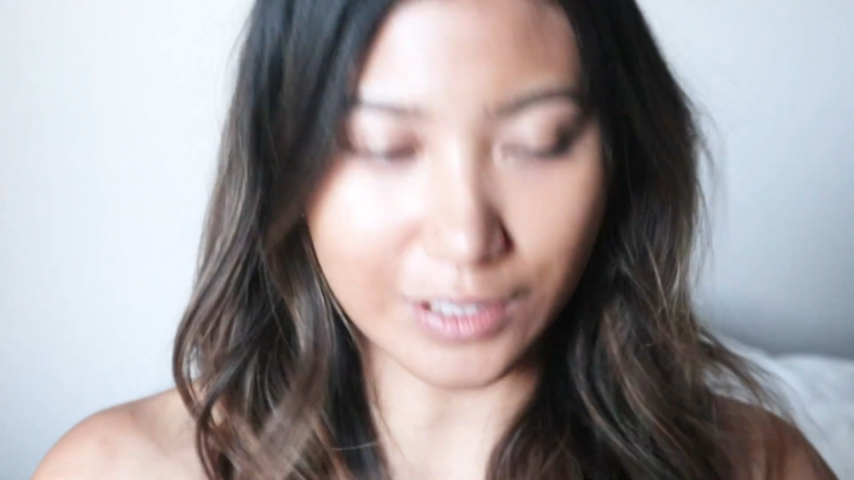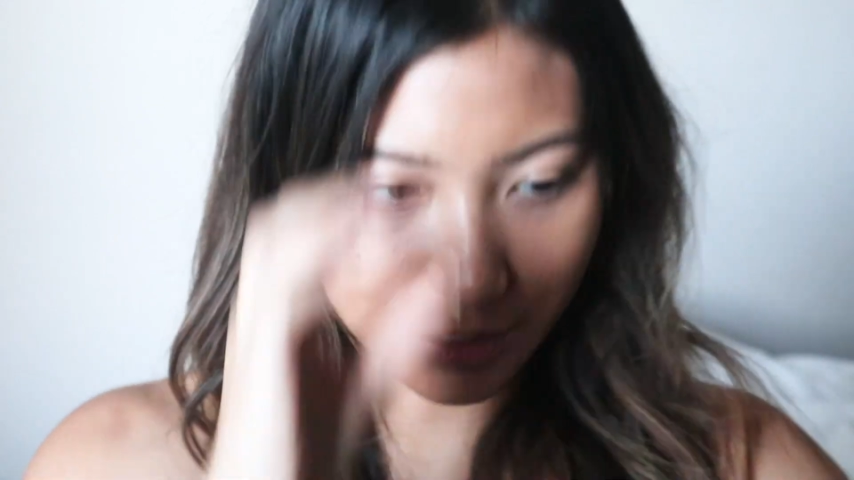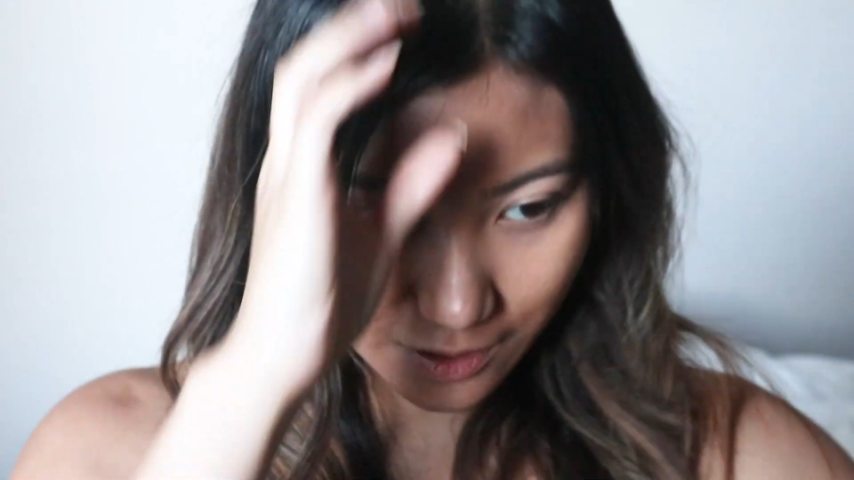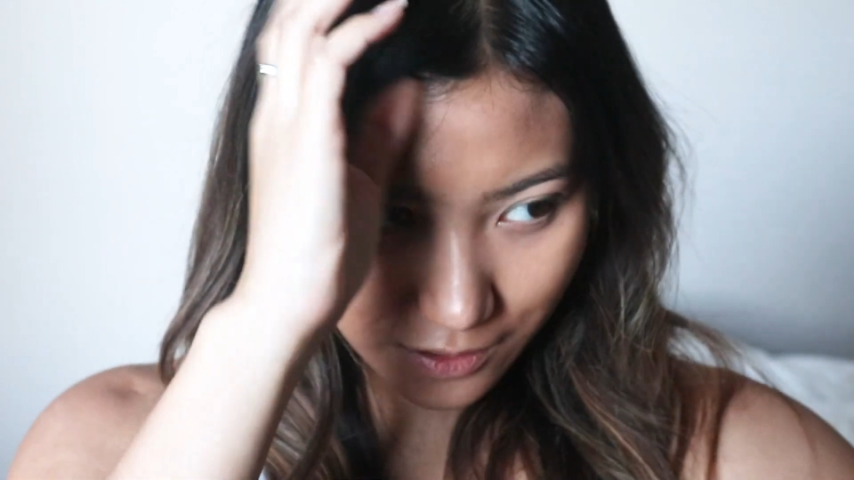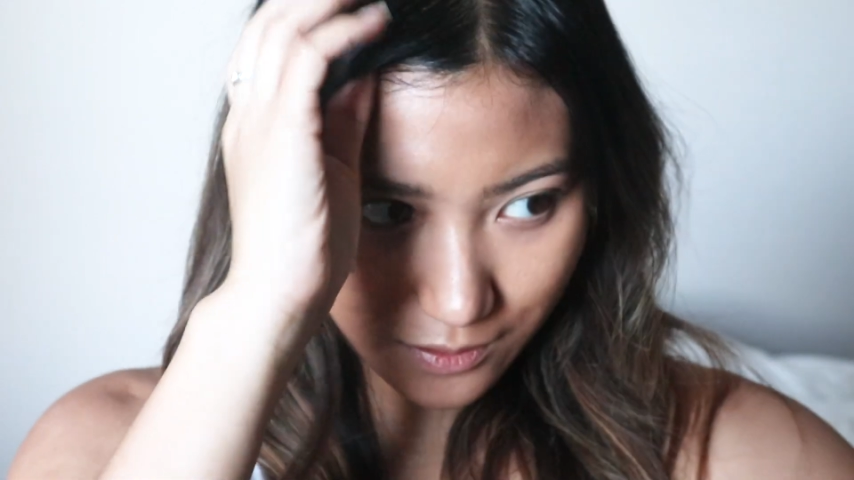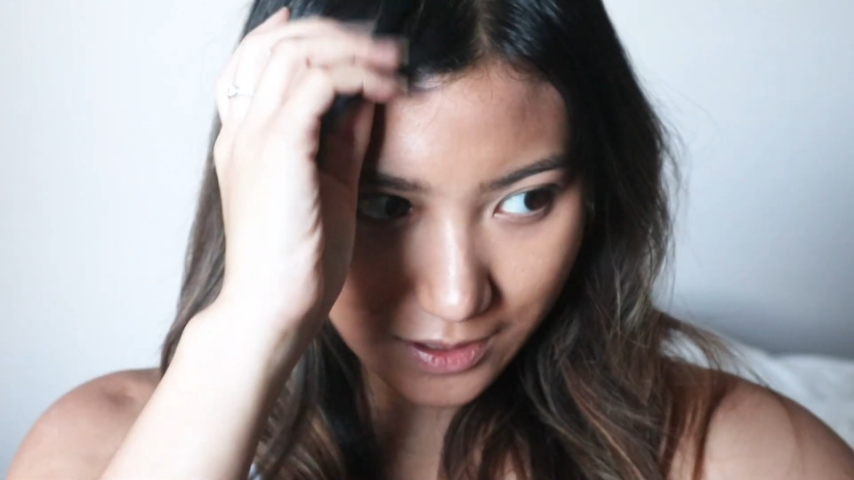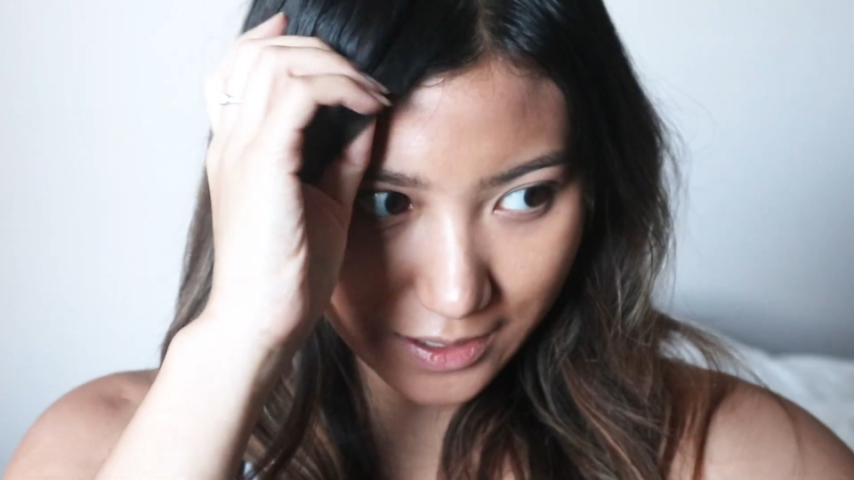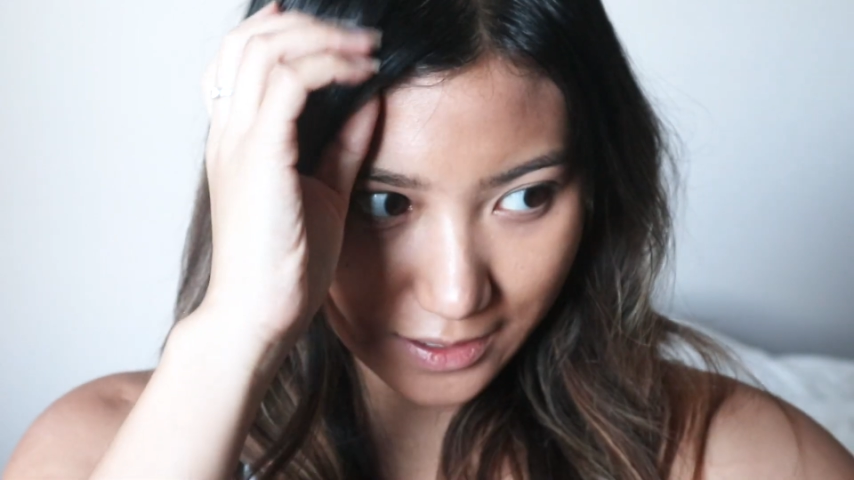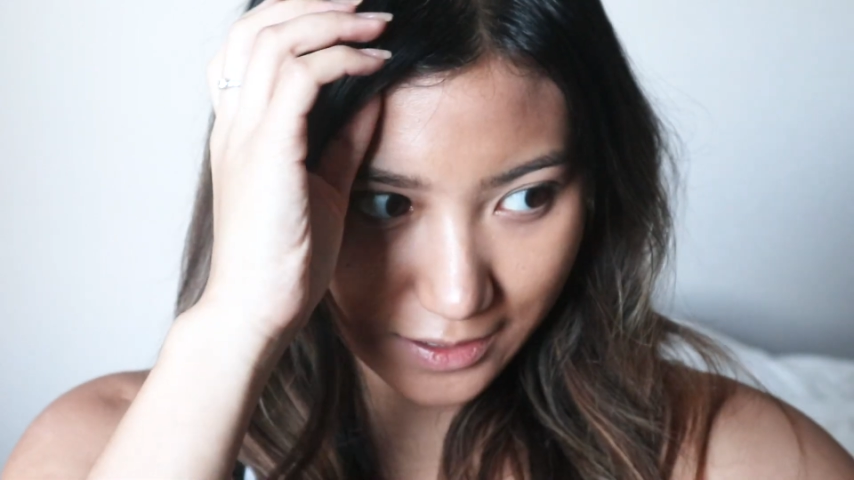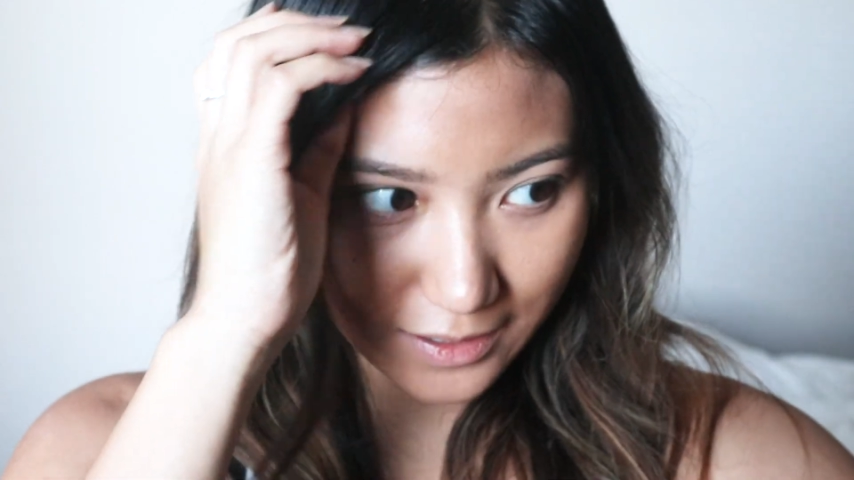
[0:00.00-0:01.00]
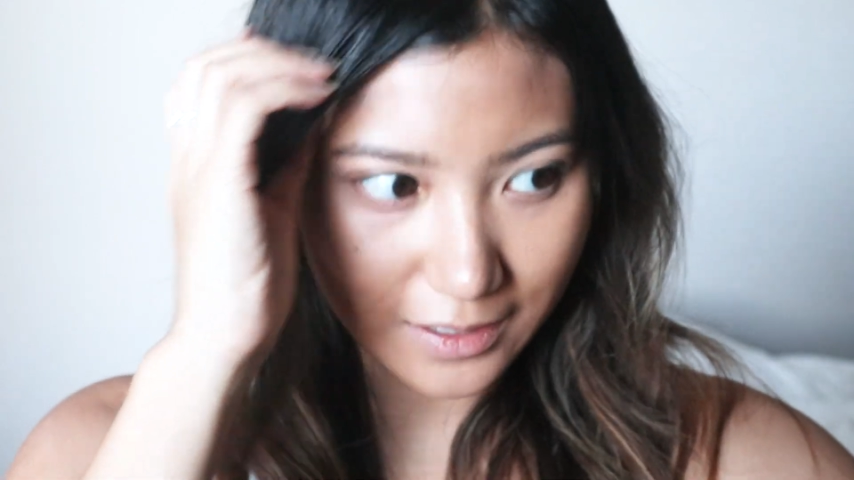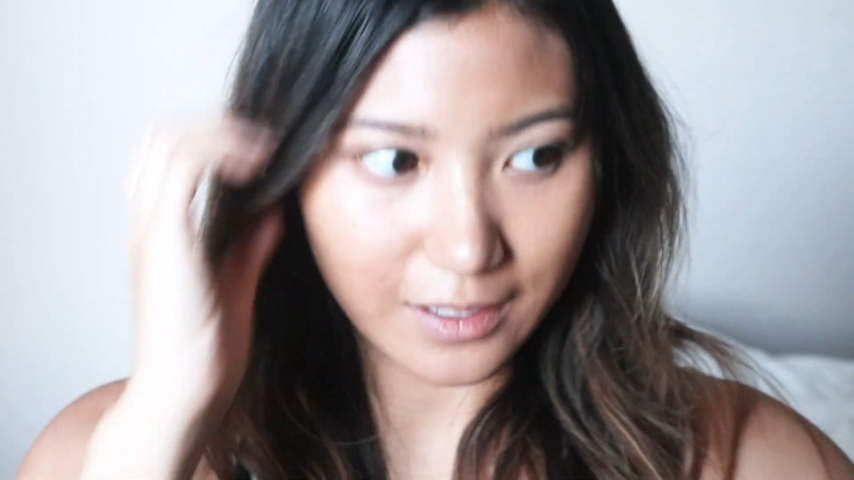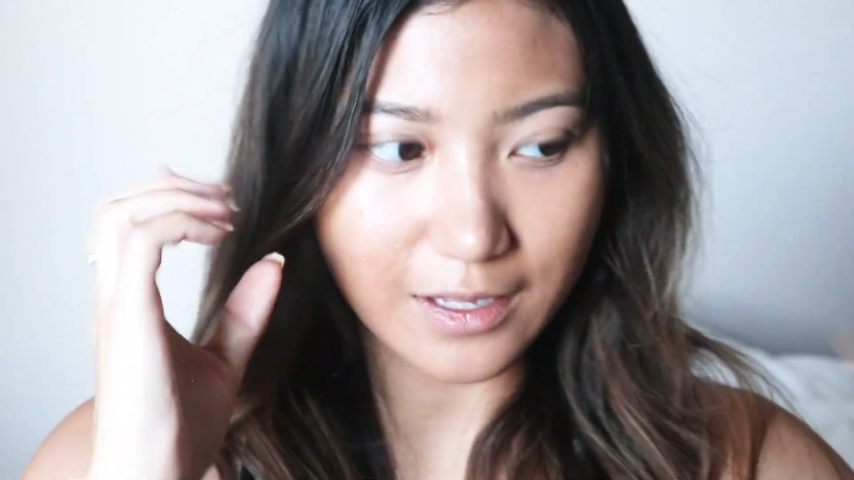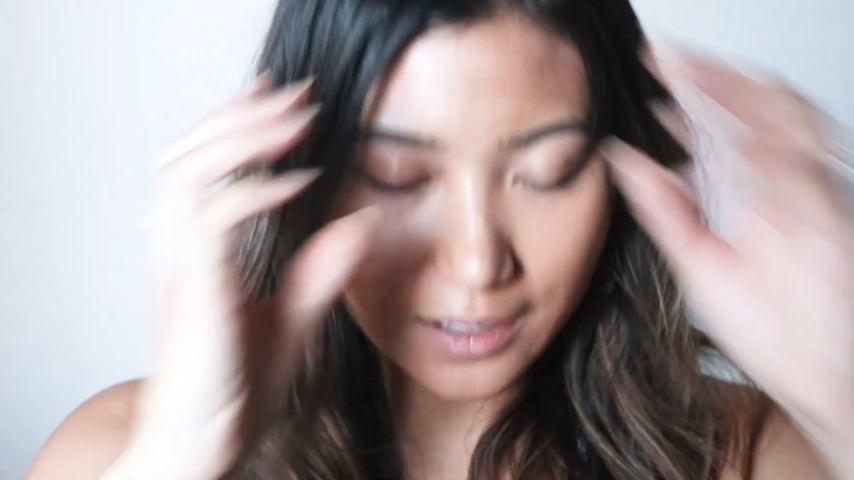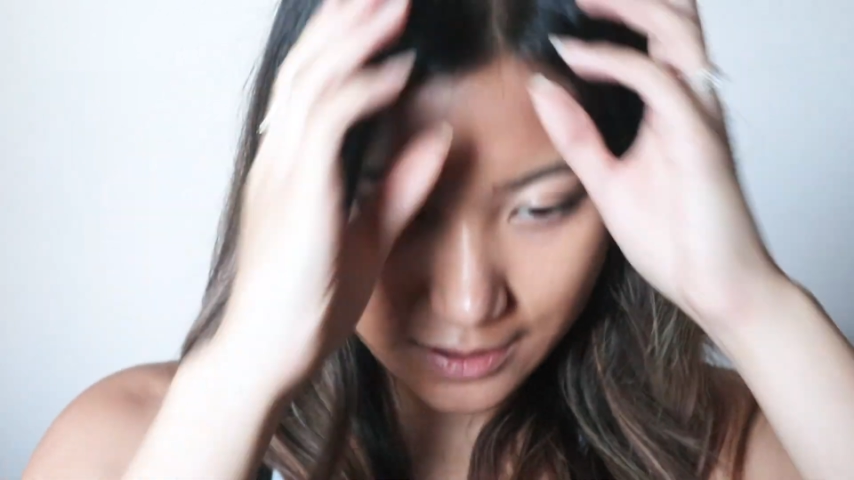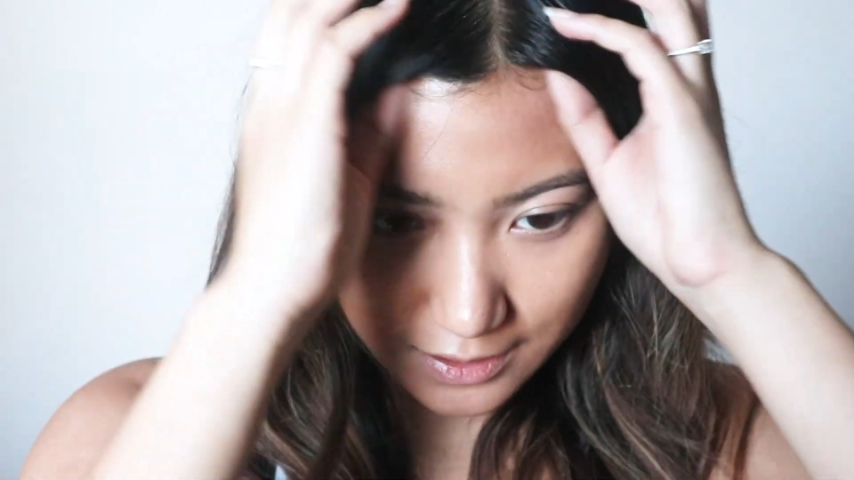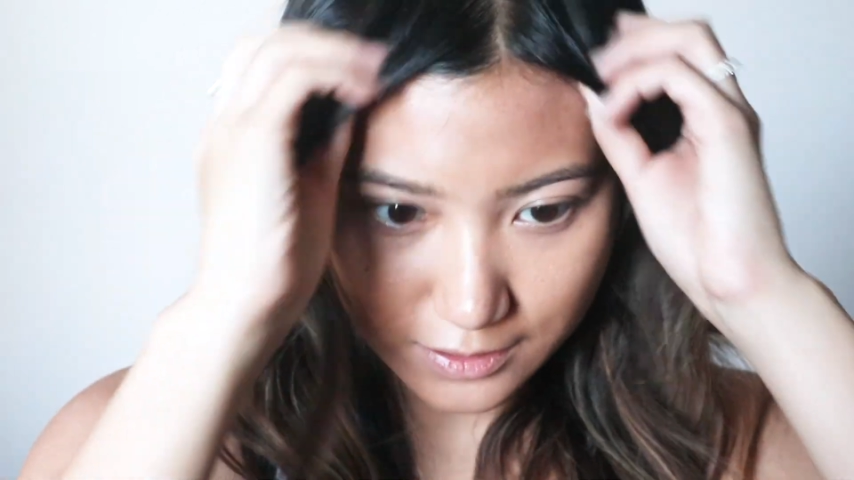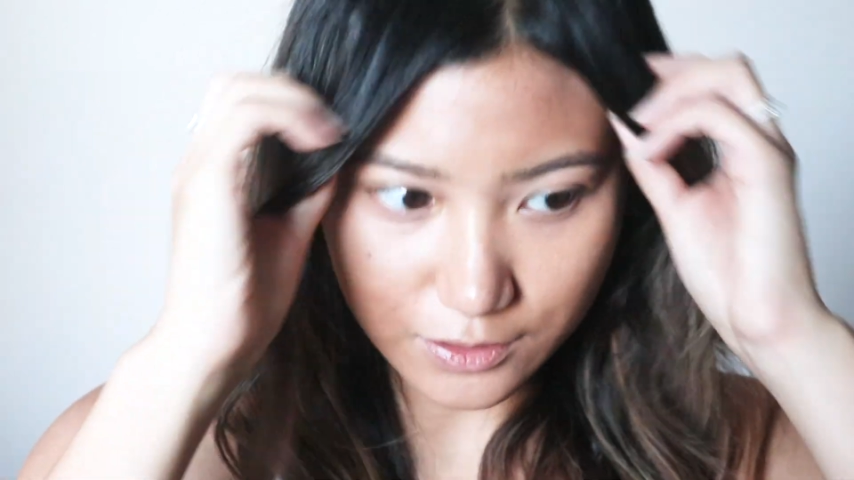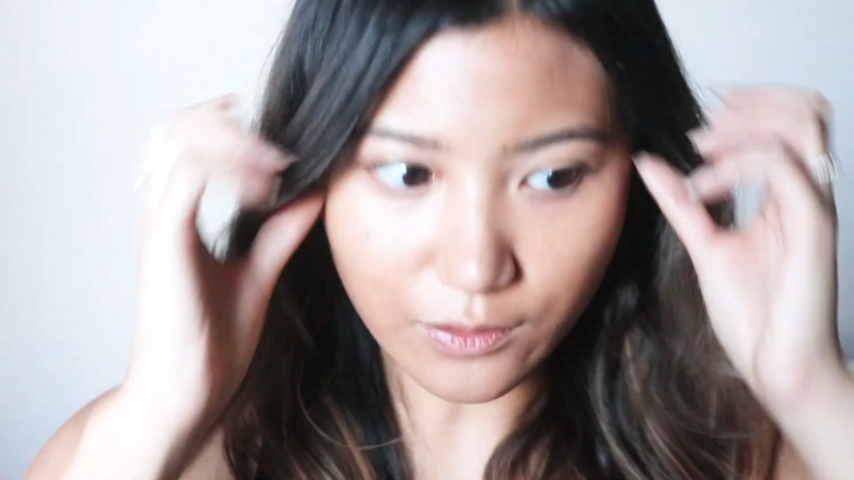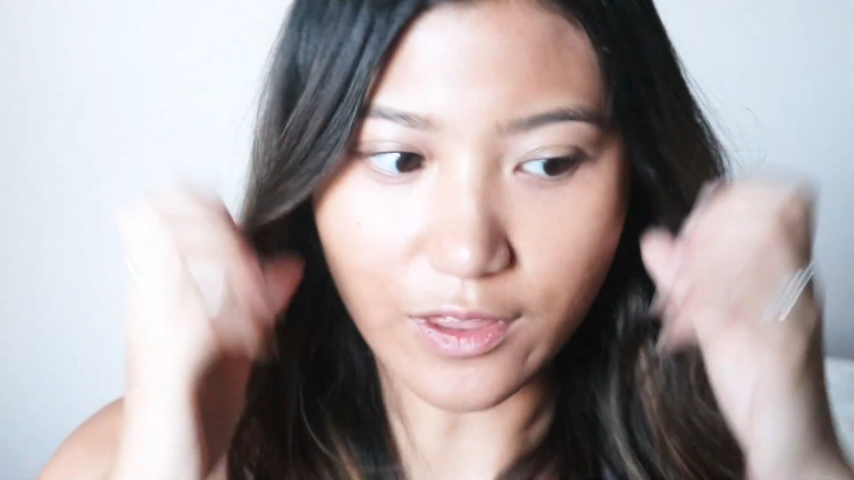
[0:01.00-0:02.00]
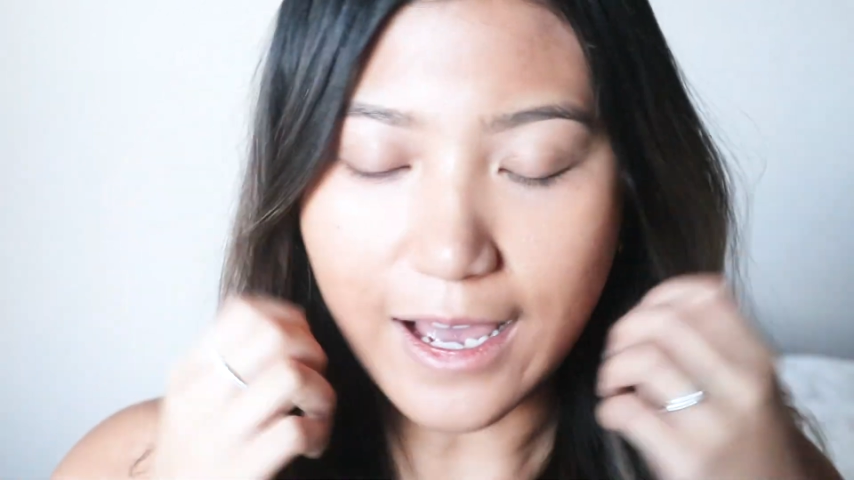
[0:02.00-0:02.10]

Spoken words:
Go. So